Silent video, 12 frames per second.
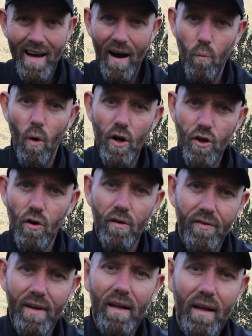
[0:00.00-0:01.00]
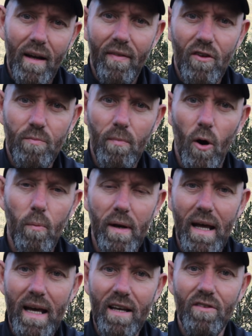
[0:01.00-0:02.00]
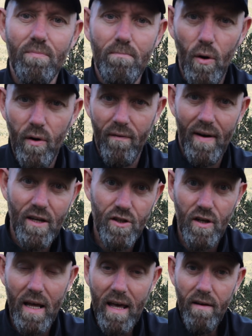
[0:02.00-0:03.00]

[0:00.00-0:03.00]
And what you are thinking in this moment is motivation.